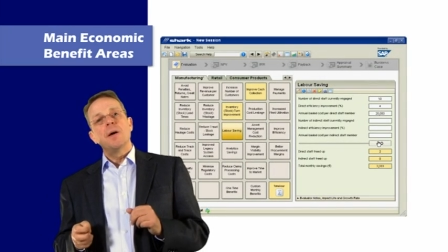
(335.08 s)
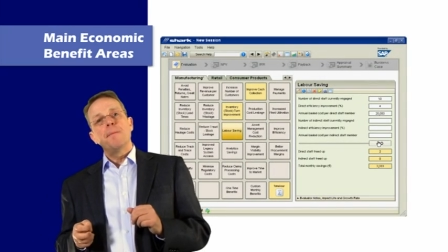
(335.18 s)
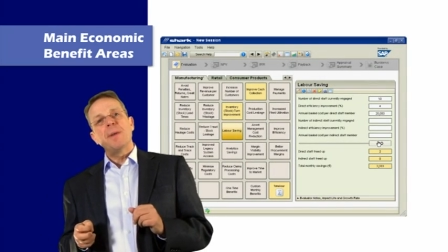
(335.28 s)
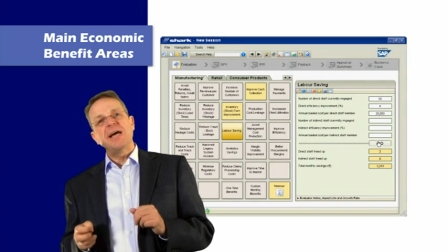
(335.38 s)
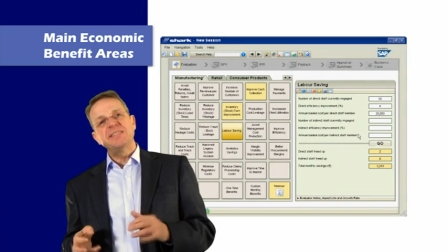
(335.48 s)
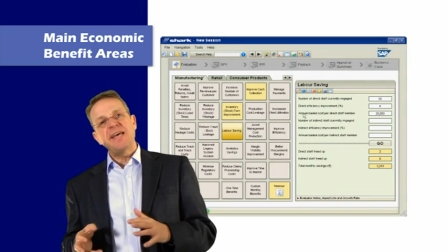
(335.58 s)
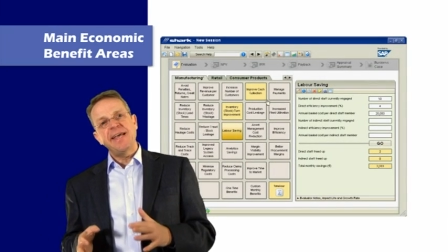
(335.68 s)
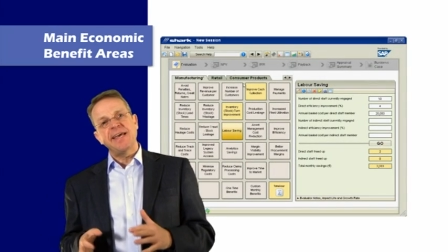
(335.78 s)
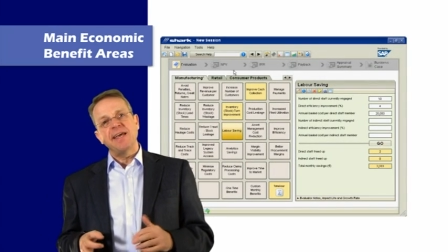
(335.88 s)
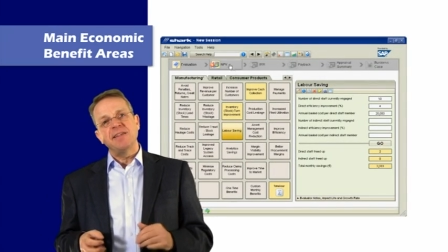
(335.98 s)
By
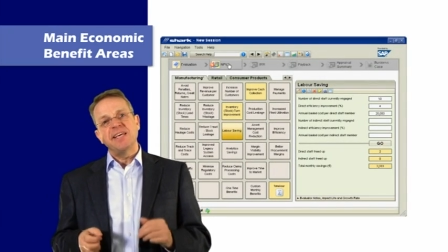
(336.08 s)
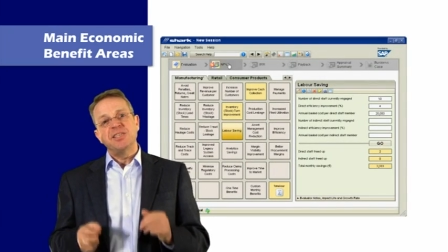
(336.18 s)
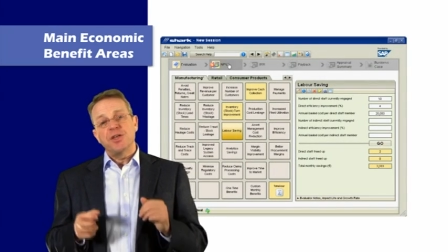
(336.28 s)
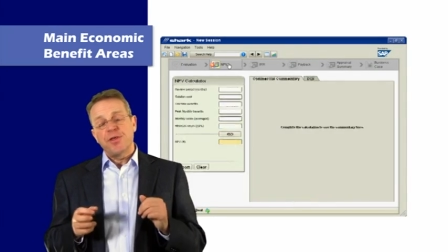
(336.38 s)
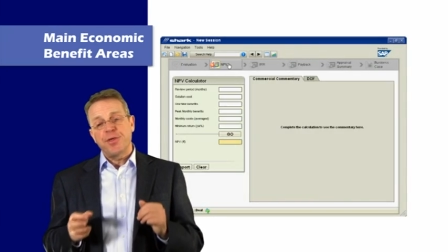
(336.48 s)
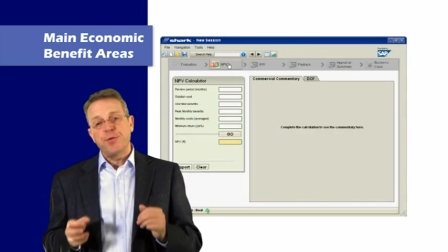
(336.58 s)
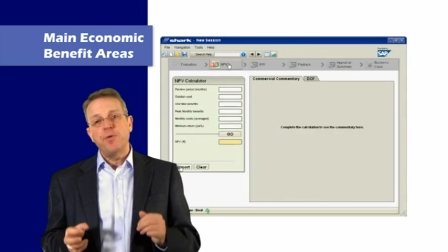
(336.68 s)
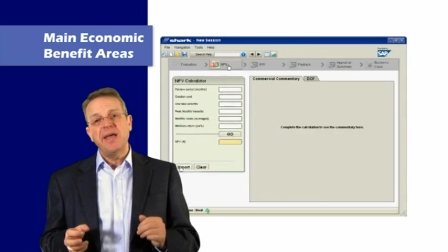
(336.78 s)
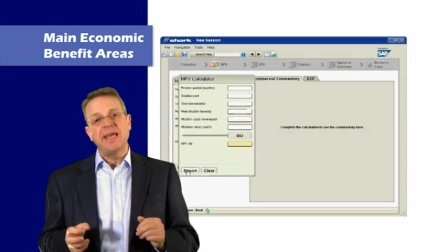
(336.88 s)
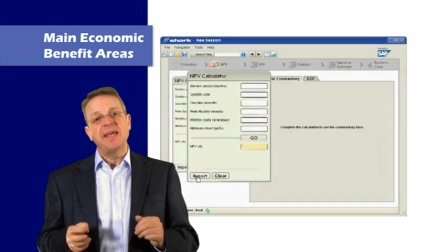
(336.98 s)
taking these
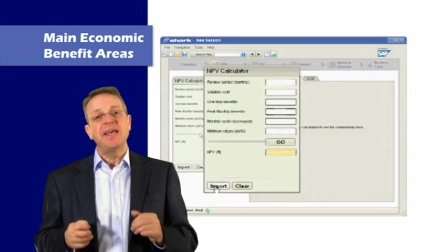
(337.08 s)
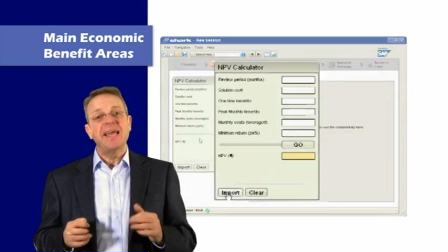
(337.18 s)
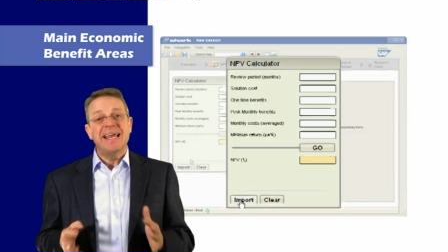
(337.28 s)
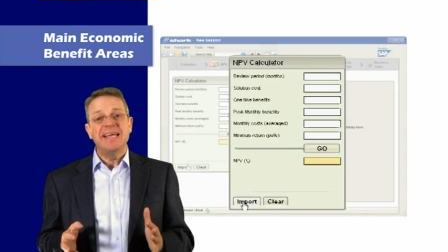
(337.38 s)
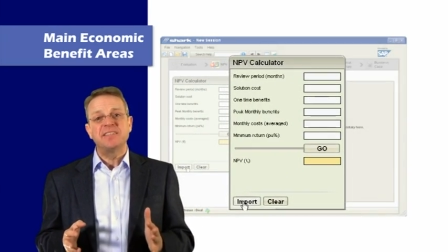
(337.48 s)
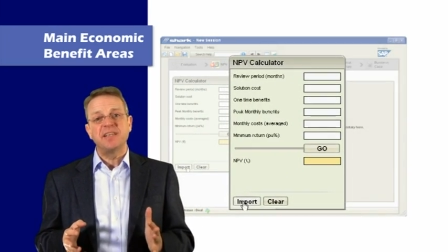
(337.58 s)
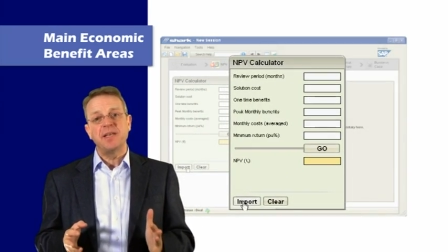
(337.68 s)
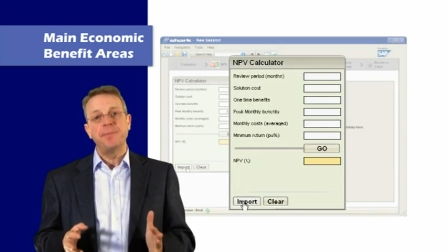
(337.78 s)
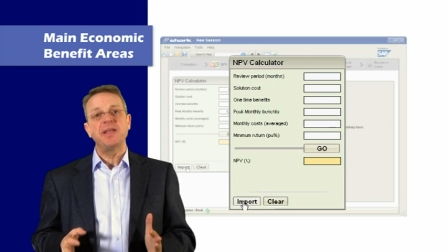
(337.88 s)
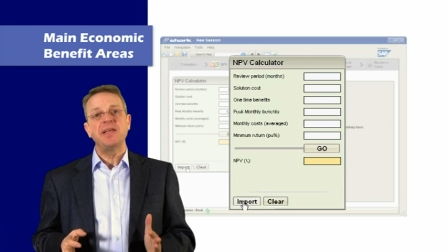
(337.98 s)
3
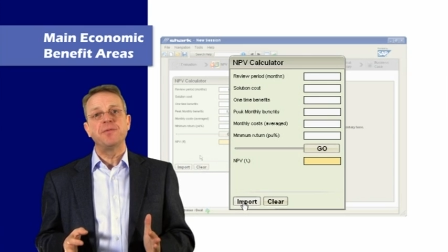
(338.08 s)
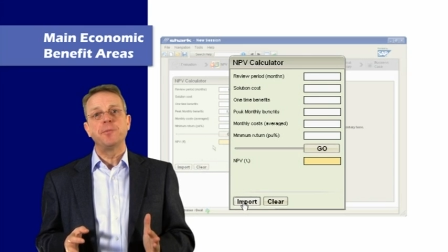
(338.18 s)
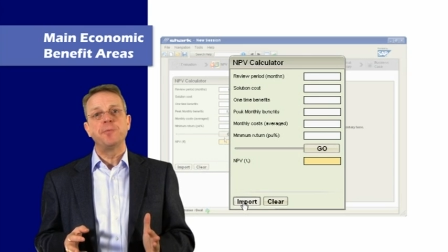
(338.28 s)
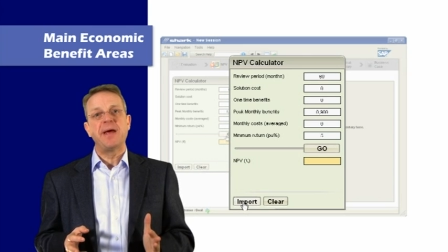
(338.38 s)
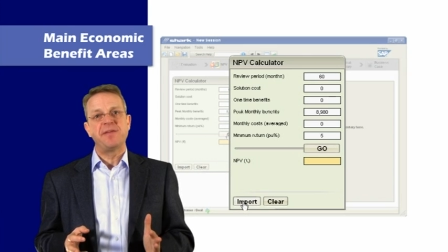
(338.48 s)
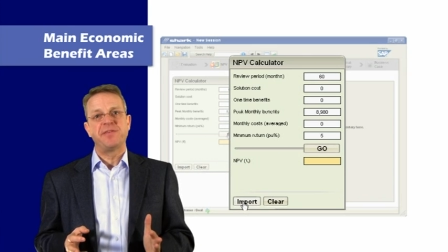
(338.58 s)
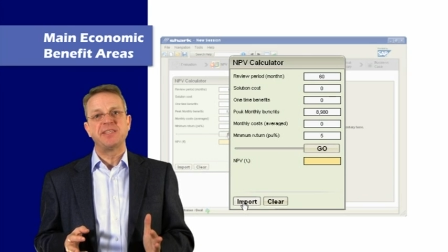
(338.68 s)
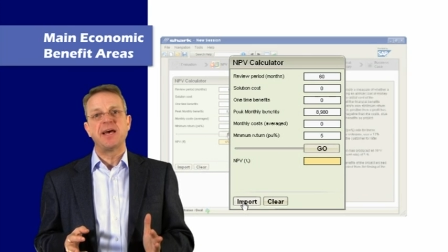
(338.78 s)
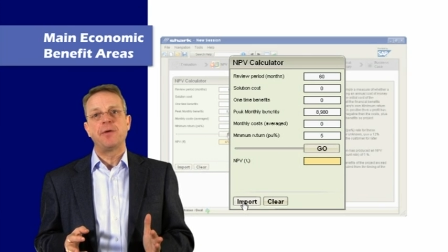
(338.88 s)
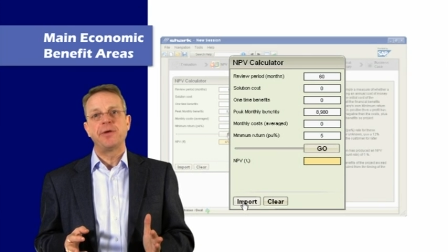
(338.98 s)
easily believable
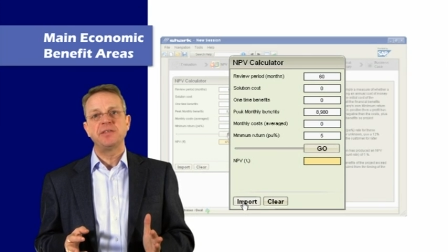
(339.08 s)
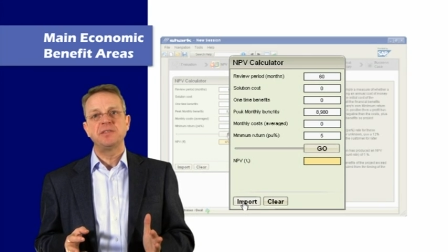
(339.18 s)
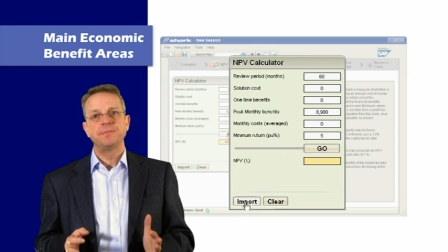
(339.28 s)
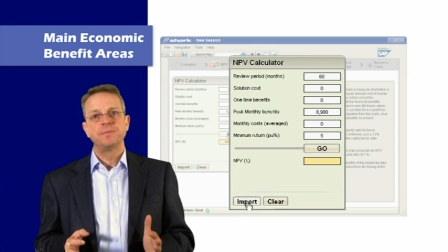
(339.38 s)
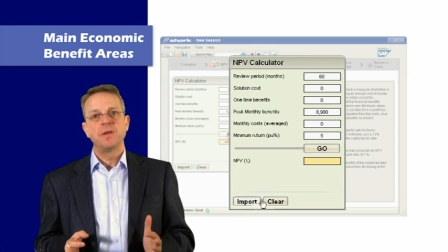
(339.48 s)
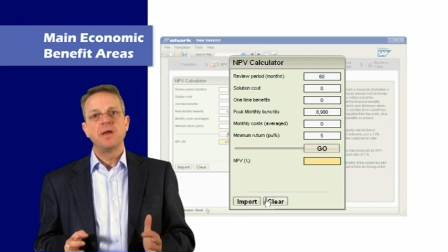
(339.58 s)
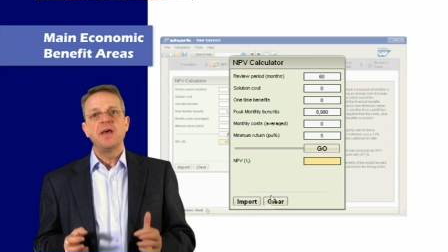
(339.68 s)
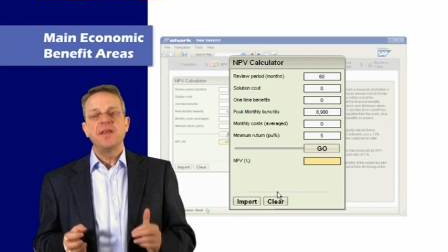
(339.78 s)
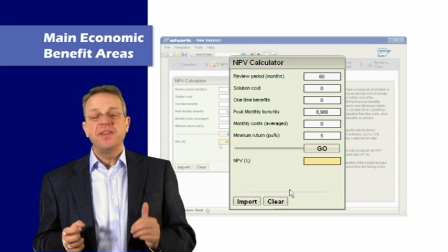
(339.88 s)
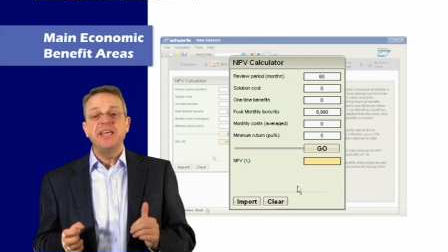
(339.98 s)
benefit areas,
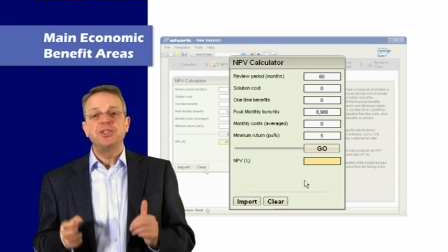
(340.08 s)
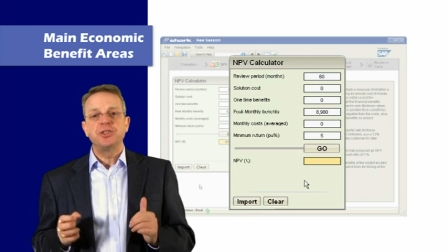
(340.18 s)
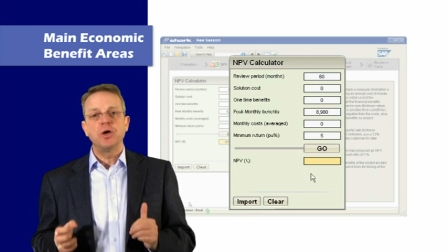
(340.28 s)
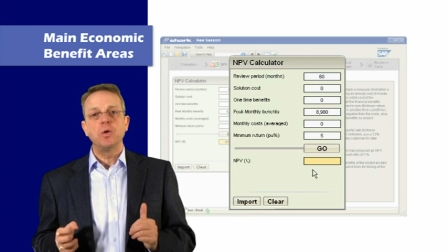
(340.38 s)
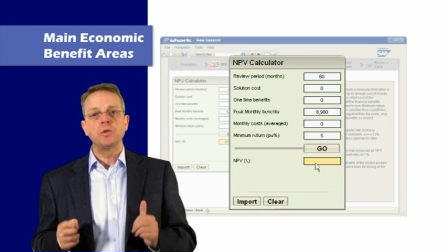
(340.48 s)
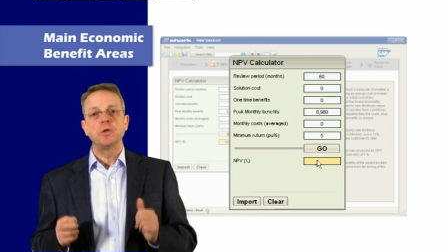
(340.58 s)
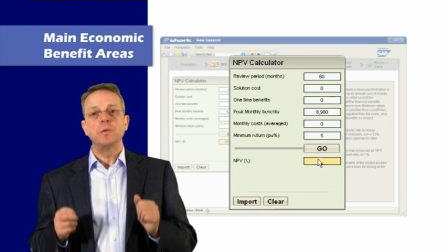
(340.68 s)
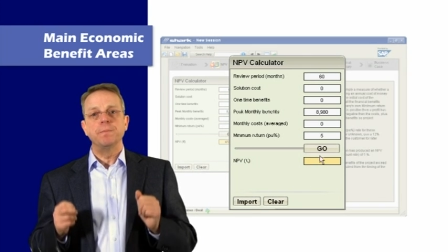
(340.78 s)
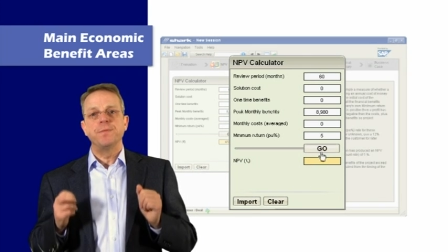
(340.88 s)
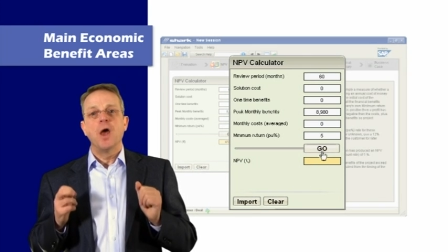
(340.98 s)
these
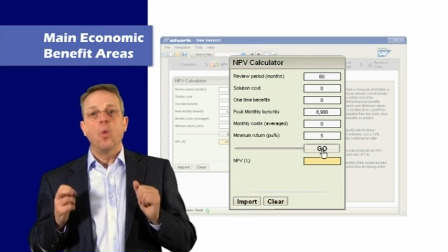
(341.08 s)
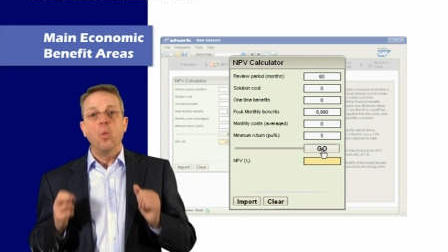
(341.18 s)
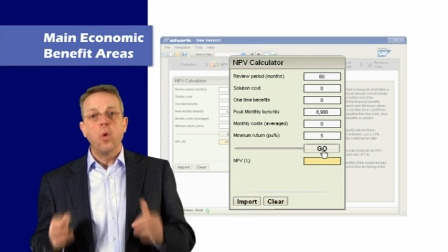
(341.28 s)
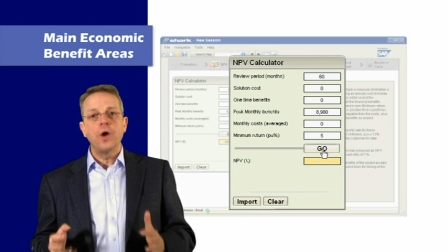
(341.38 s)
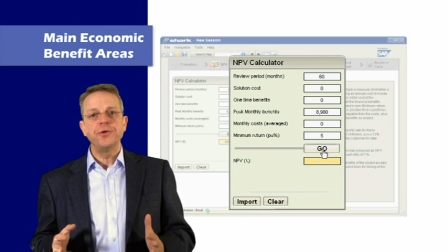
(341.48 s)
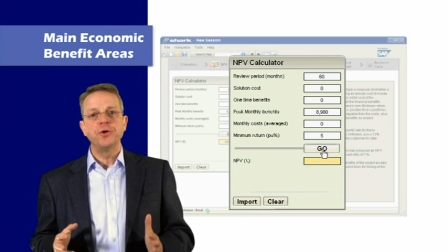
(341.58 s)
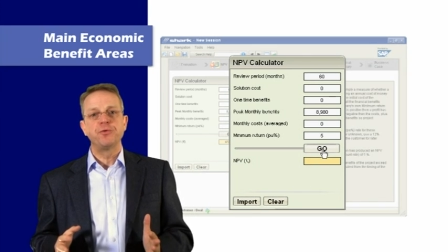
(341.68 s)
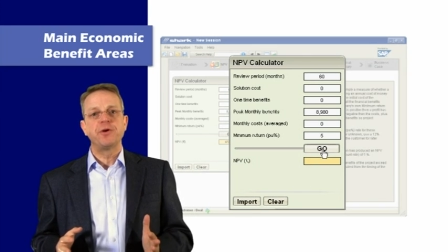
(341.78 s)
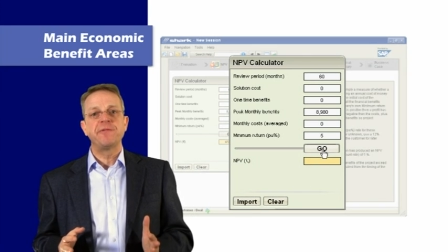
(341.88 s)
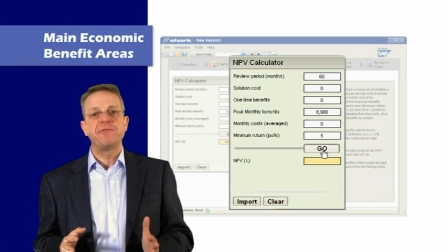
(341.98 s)
total
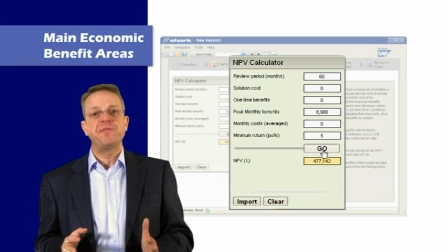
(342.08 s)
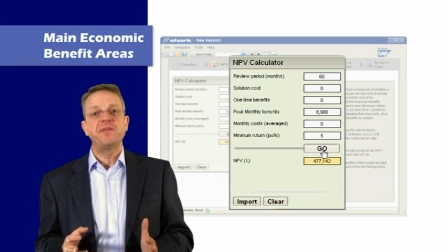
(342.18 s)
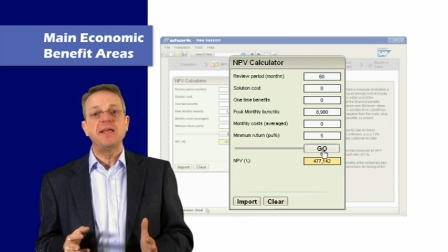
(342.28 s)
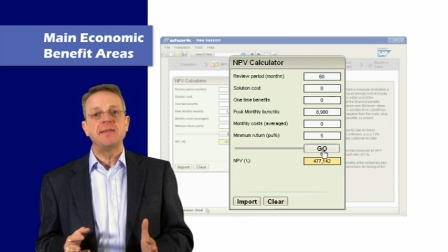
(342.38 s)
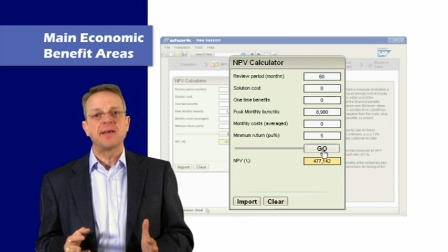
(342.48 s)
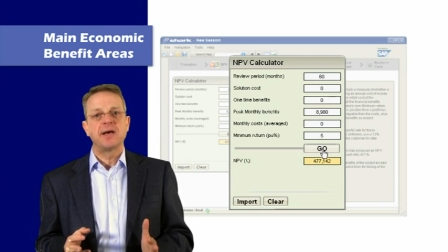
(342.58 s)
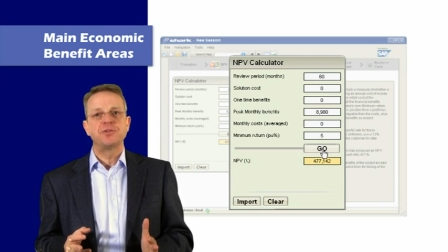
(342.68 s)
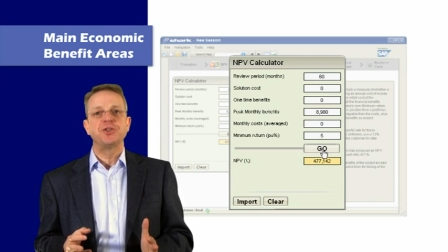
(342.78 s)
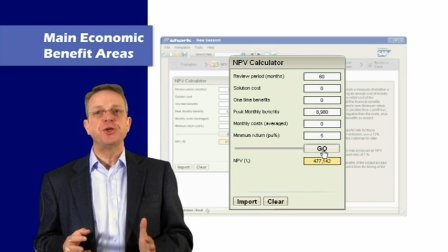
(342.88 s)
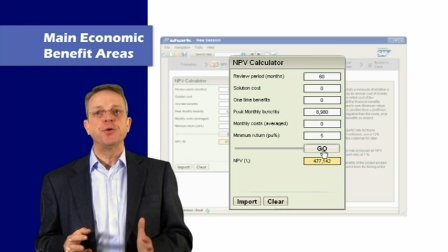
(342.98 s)

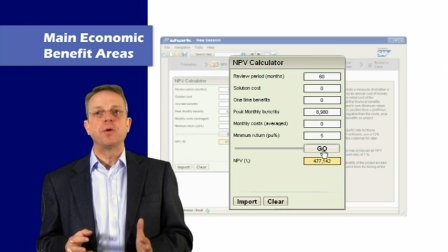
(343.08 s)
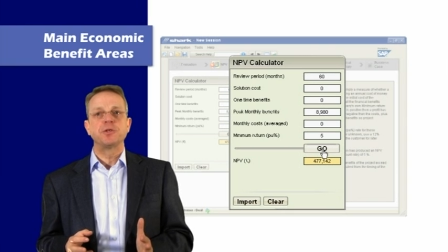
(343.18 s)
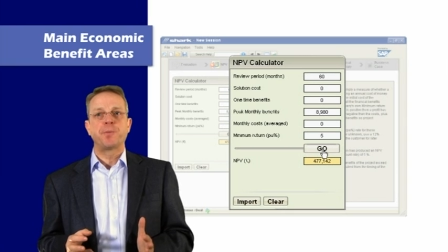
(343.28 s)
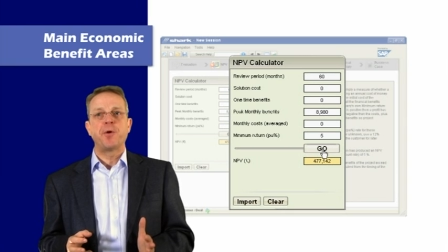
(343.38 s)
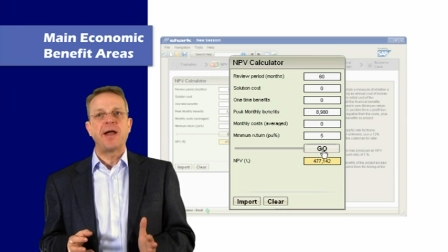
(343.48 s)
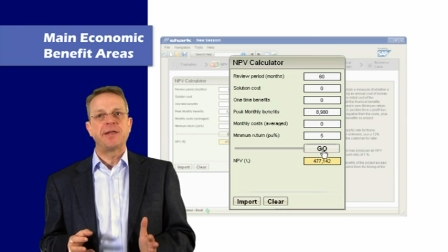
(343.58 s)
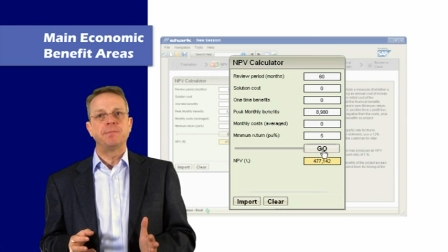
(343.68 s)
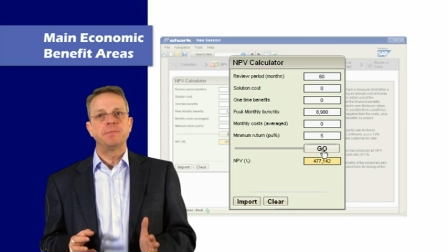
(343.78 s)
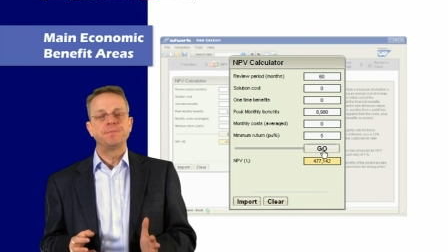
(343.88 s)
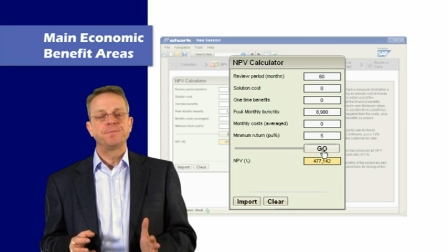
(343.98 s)
€115,000 per annum,